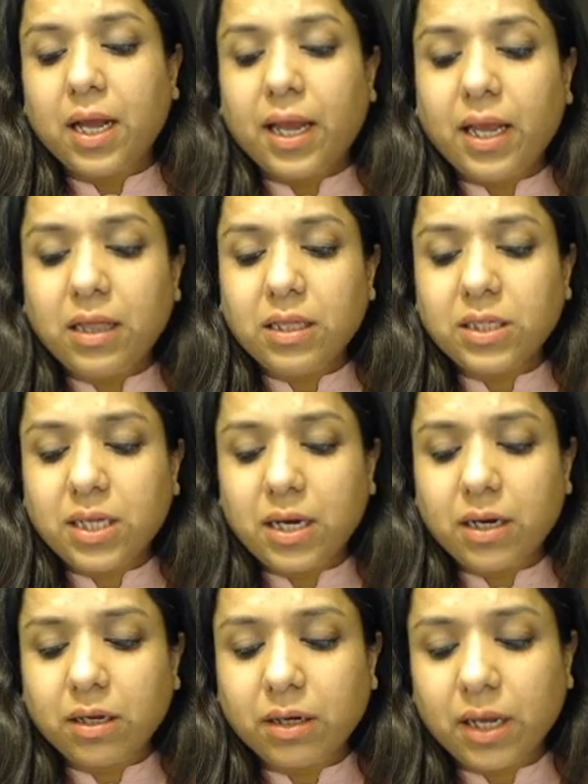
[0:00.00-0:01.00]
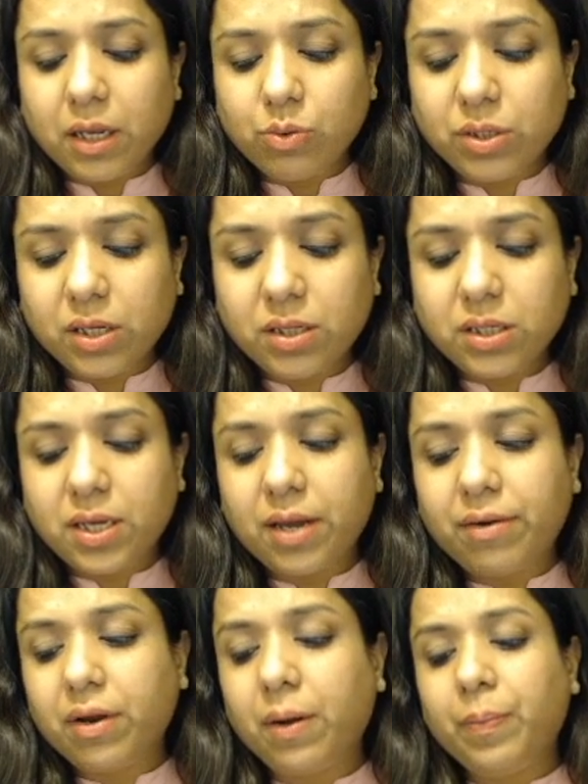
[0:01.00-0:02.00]
In the center, can you see this
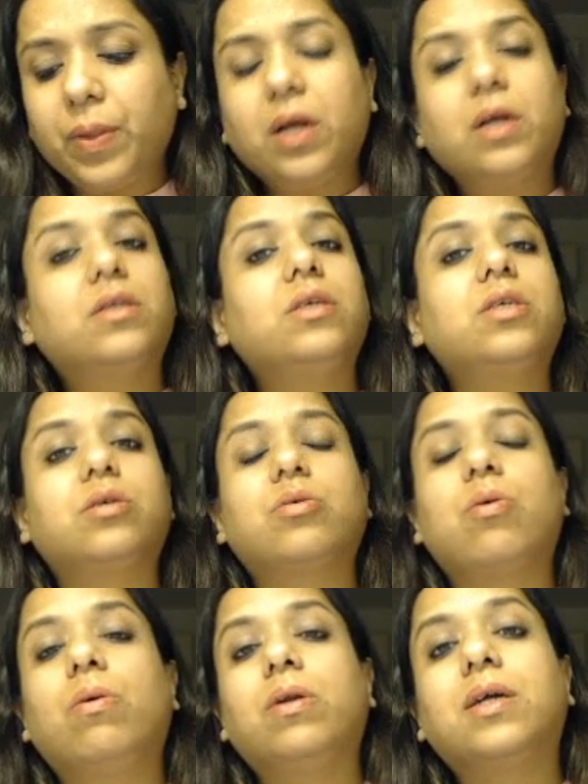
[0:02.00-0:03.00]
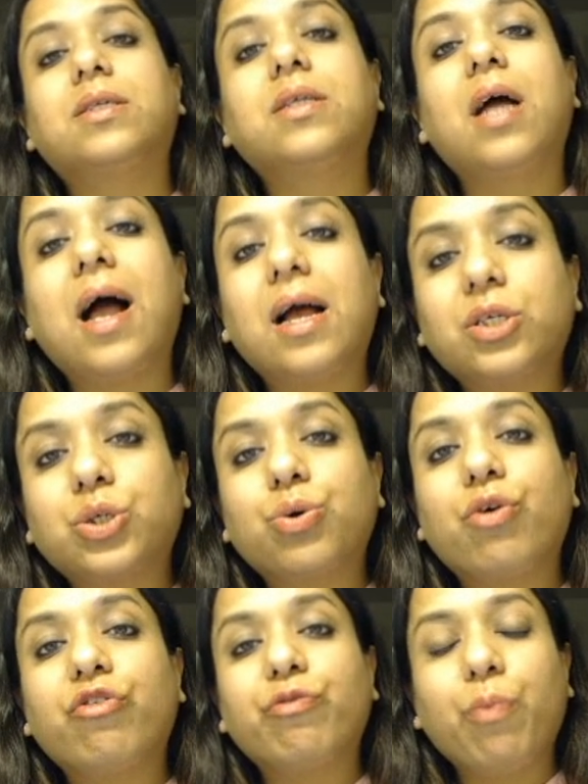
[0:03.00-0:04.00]
area? This is called as the
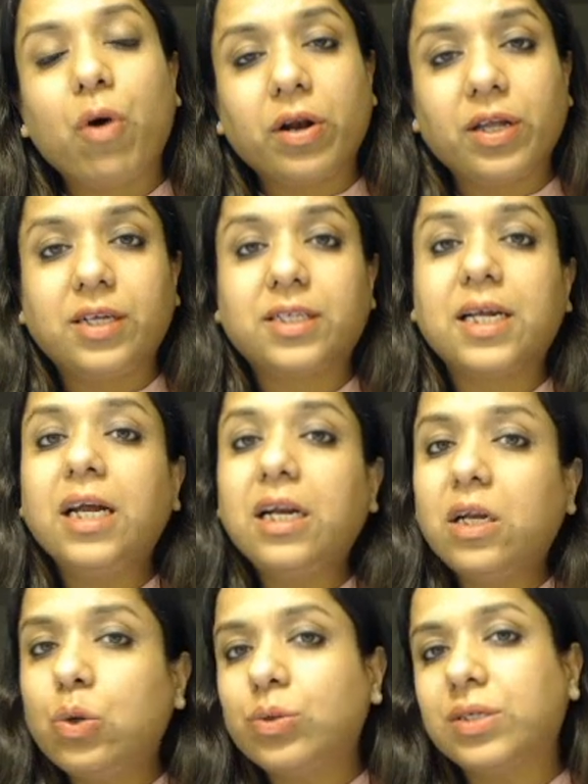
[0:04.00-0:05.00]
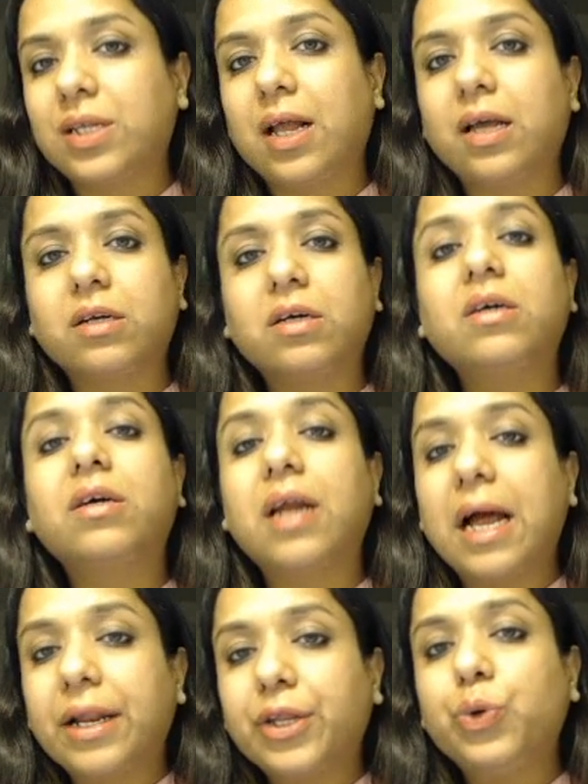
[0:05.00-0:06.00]
Ashcroft bodies. It looks like a
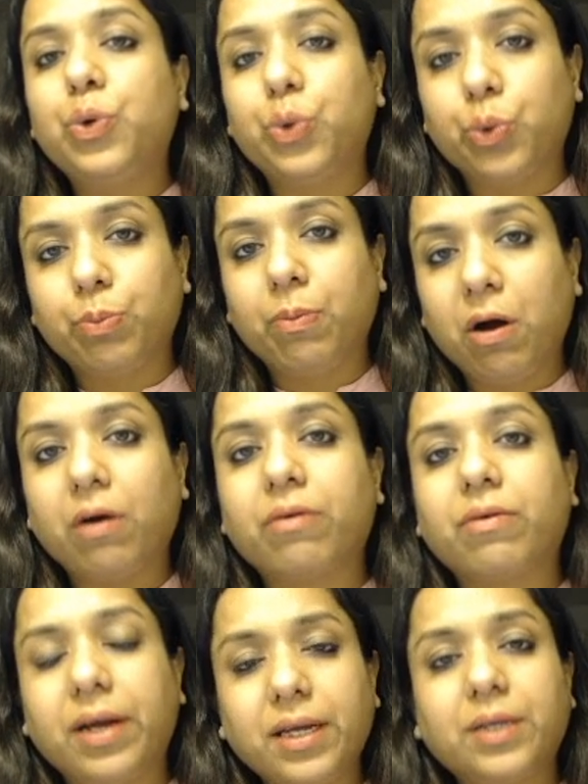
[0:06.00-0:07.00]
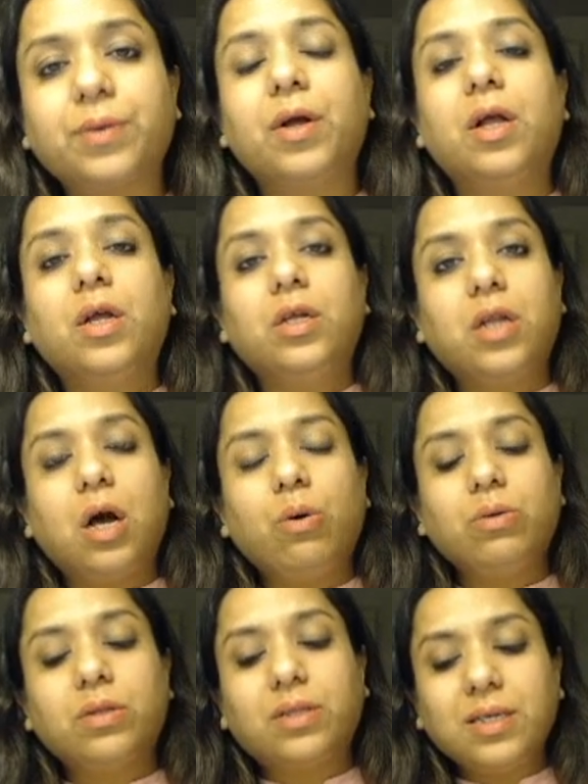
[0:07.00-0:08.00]
granuloma, right?
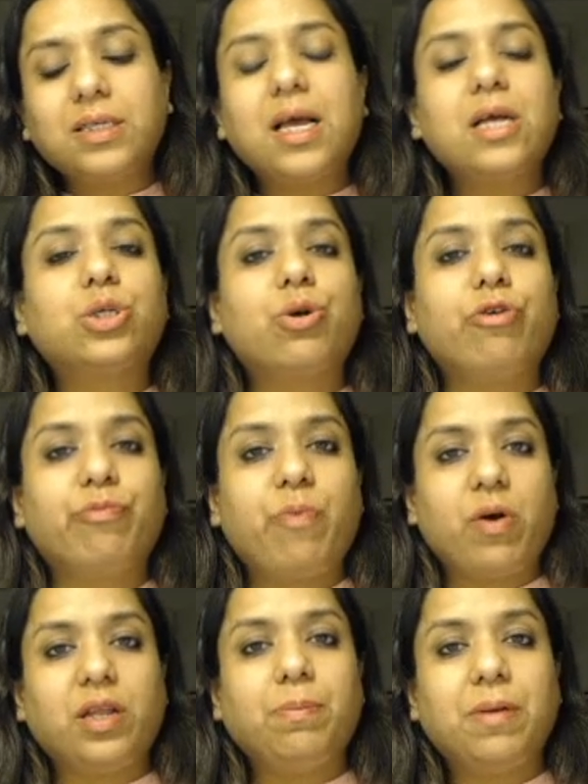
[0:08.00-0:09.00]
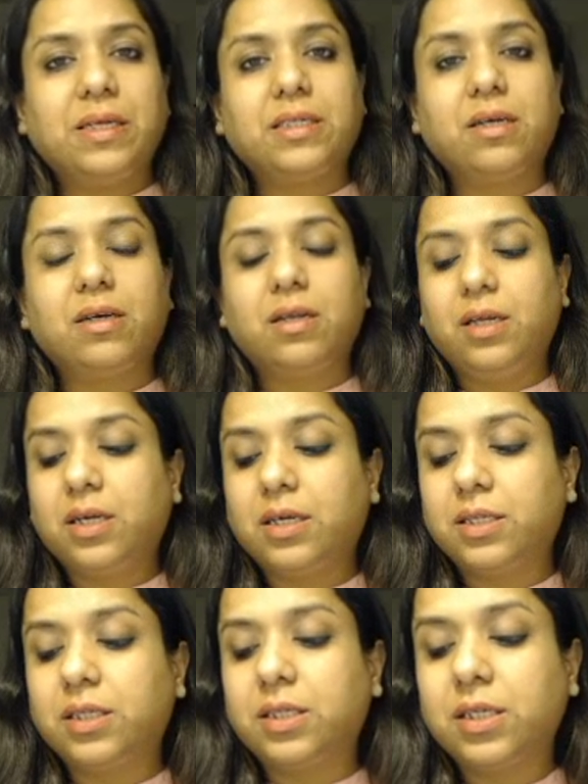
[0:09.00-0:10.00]
Now, this Ashcroft body basically
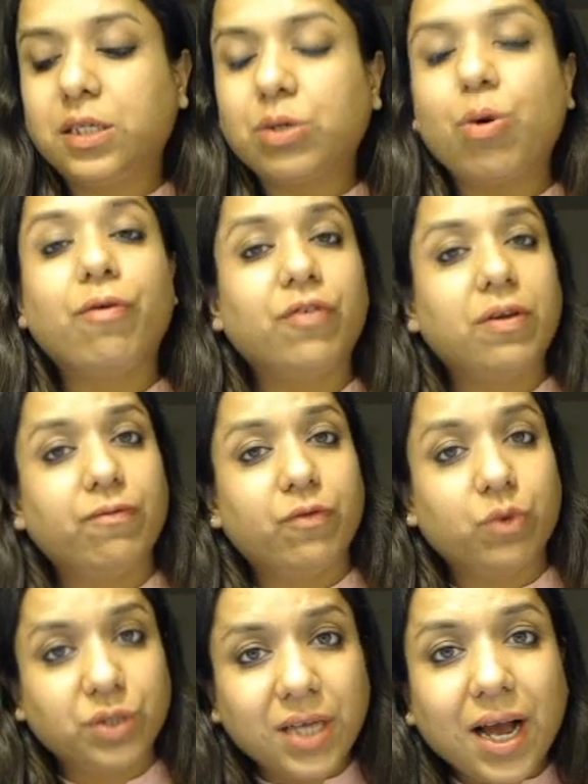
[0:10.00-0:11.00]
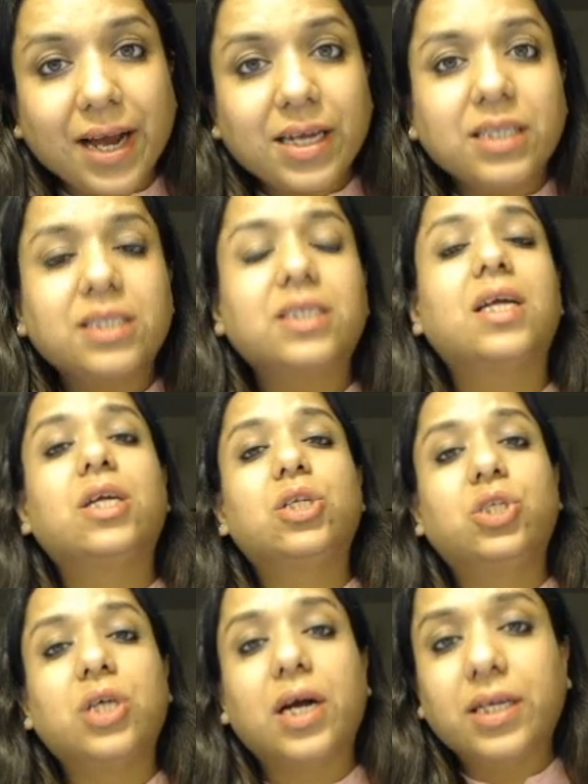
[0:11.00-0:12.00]
consists of lymphocytes,
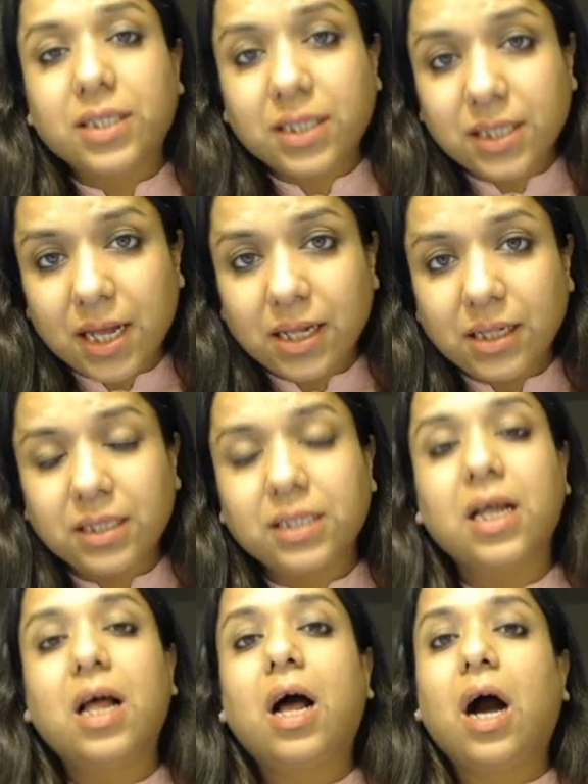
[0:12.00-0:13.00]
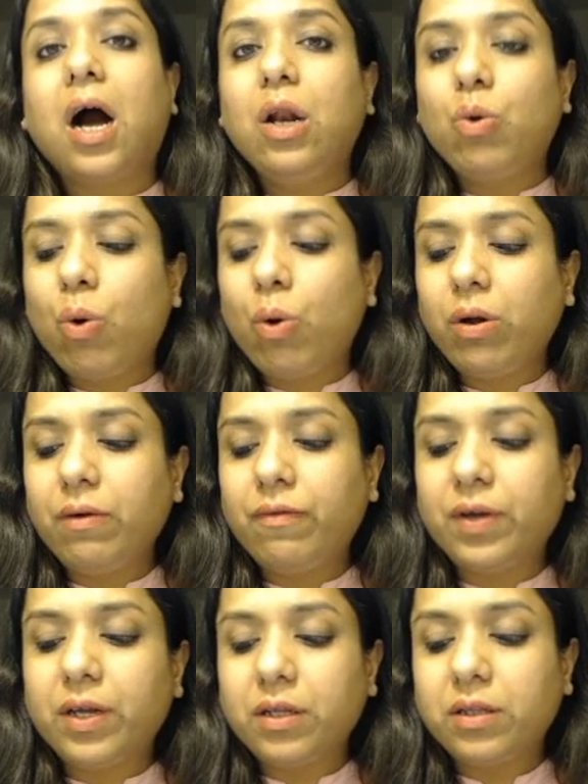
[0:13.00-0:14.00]
giant cells, along
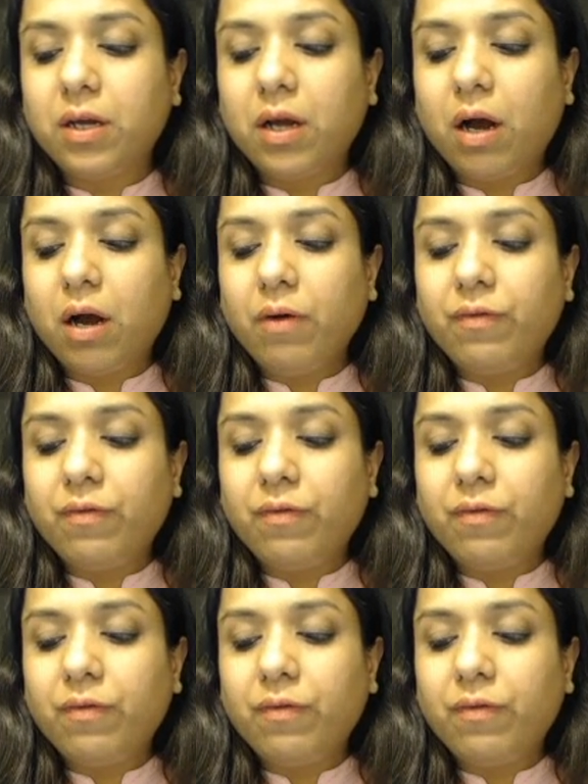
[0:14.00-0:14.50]
with a